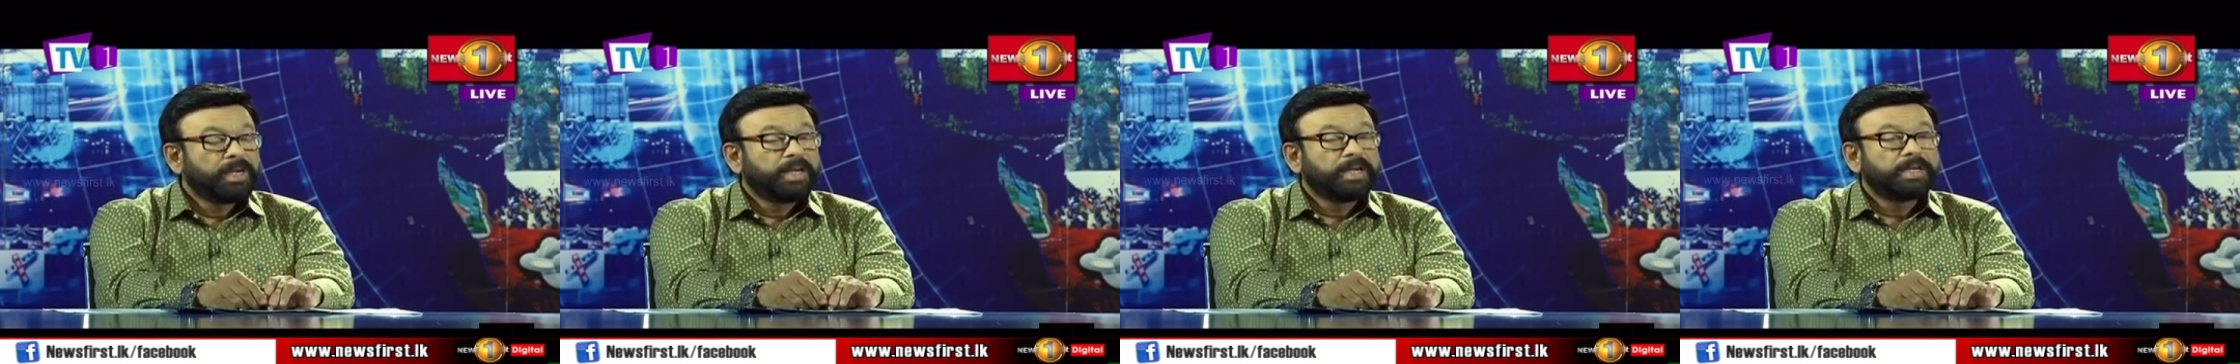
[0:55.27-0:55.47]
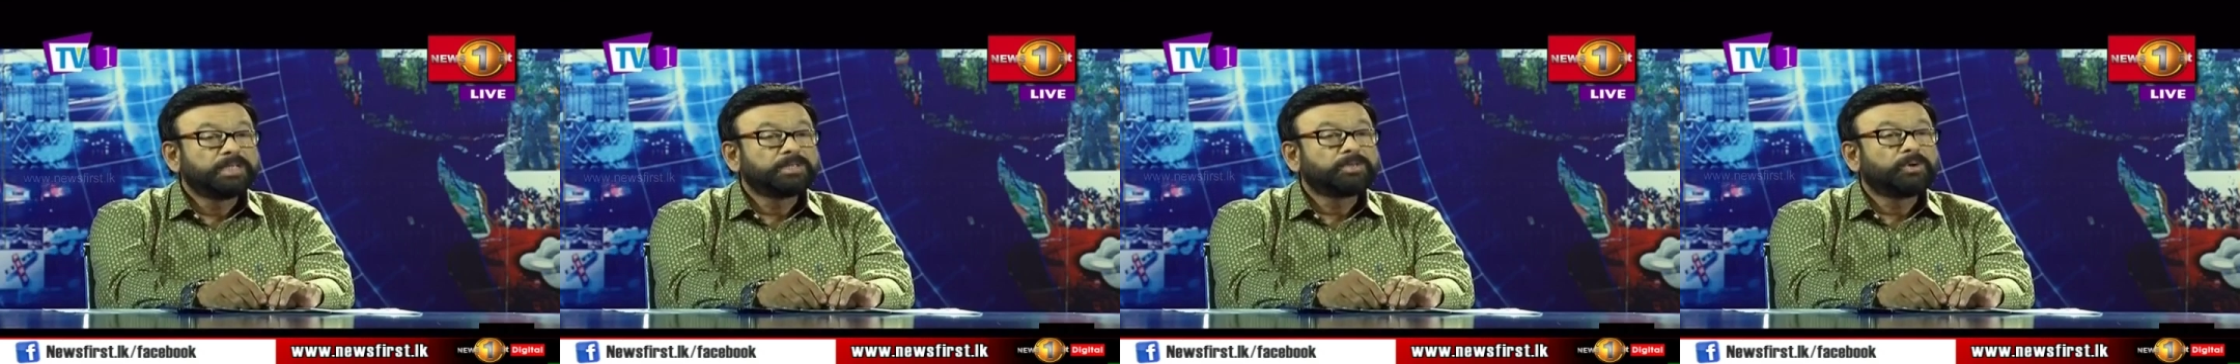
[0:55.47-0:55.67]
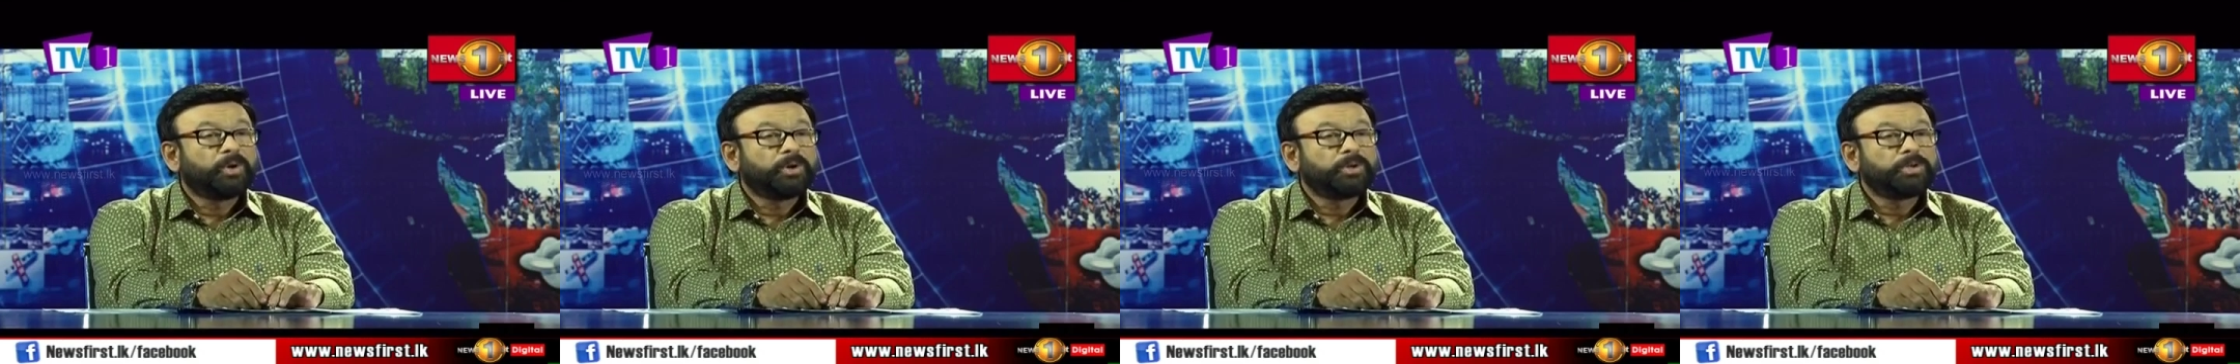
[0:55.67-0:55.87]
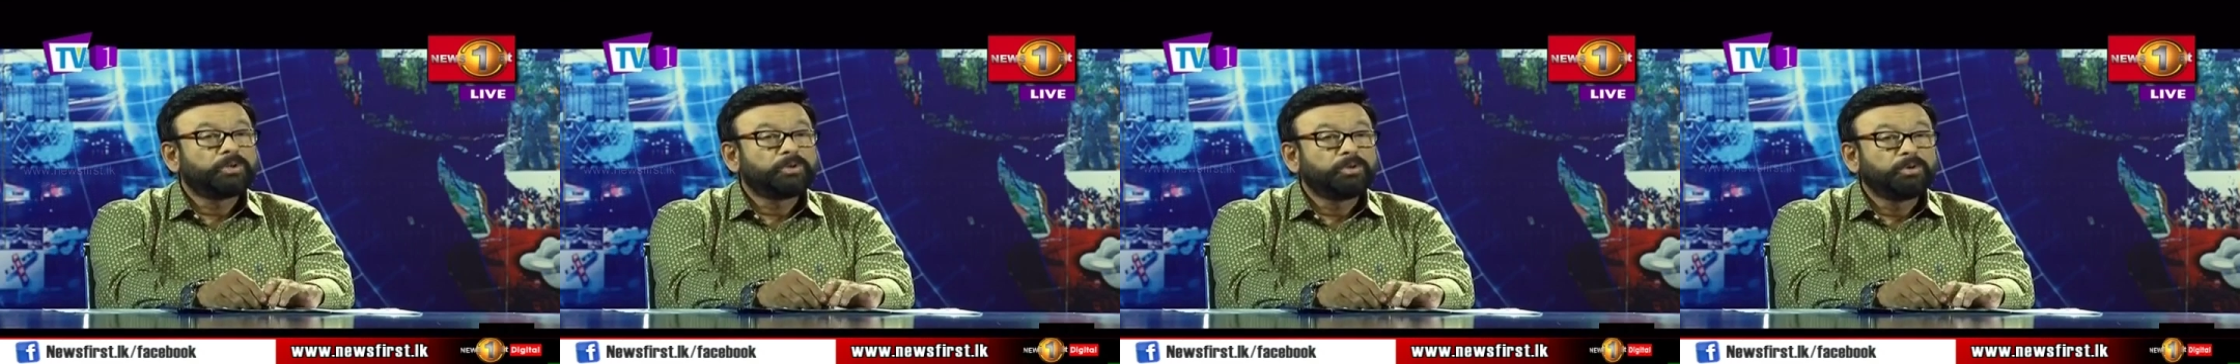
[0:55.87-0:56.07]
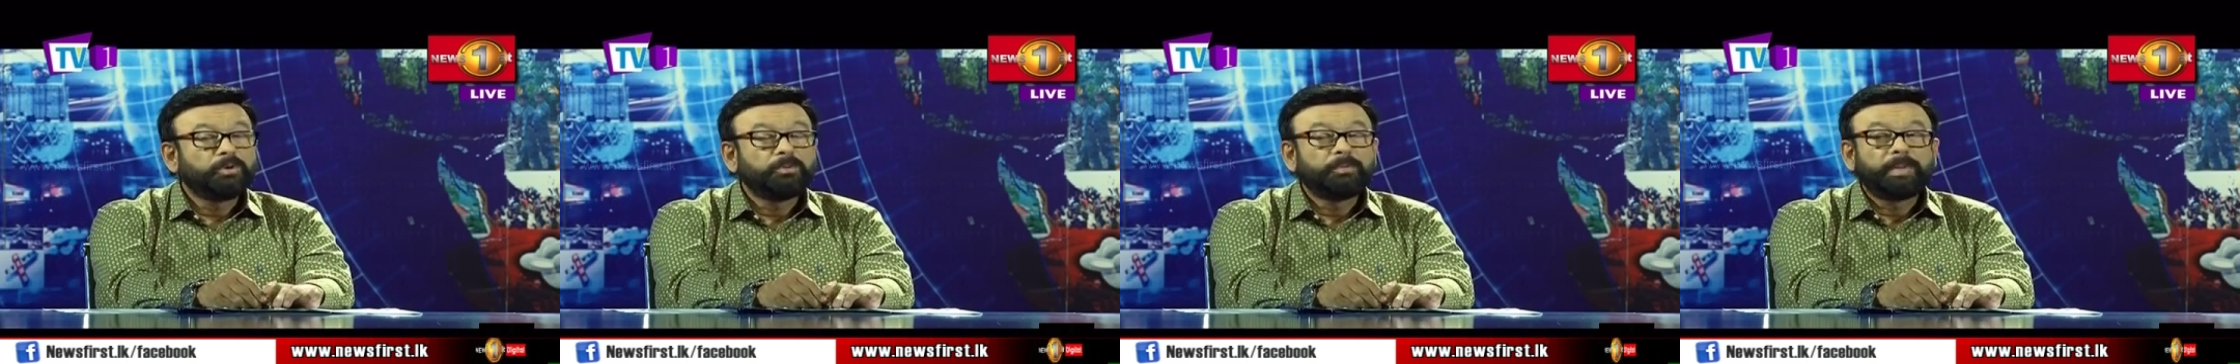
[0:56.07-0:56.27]
is going
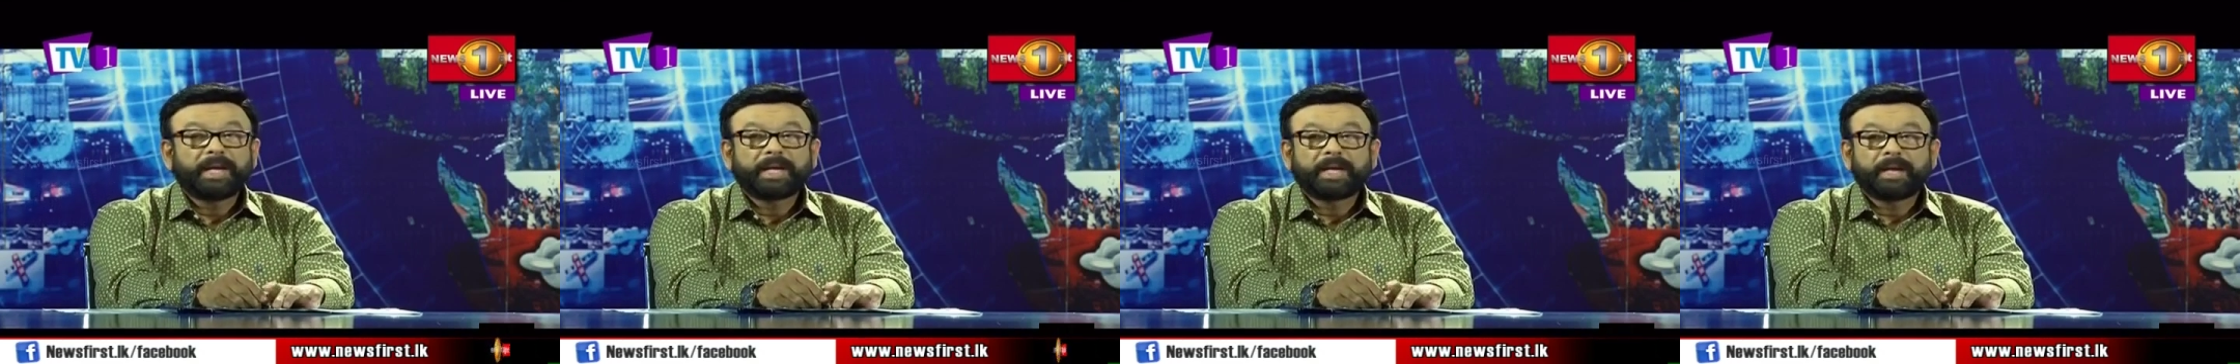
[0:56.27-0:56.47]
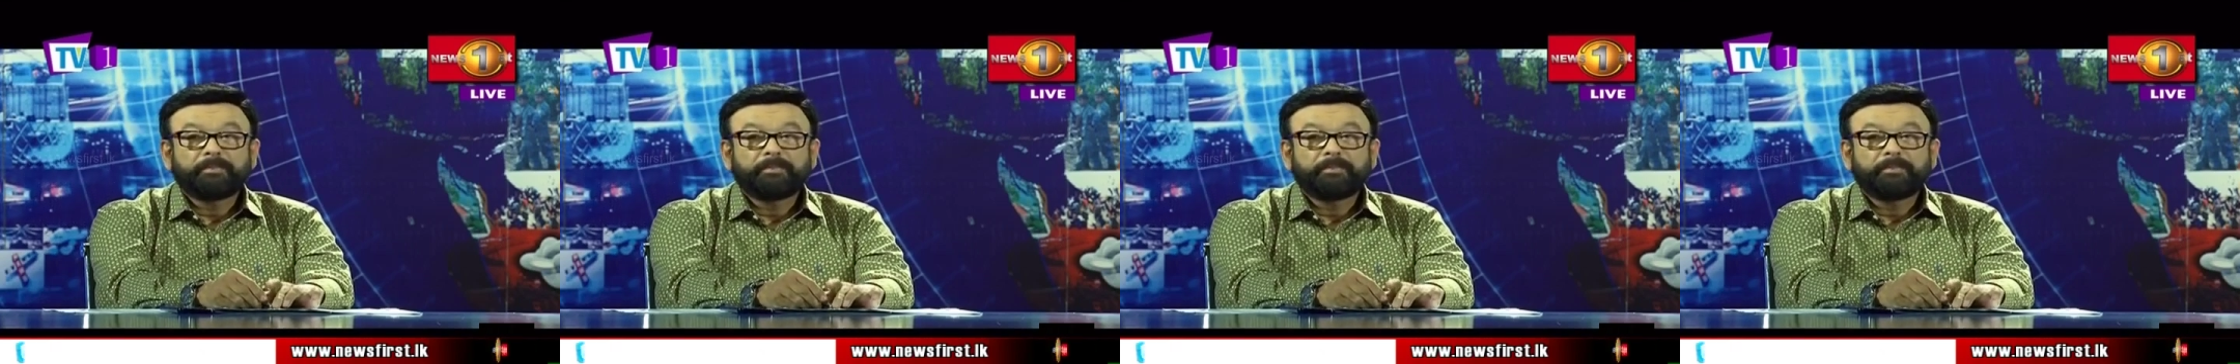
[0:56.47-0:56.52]
to make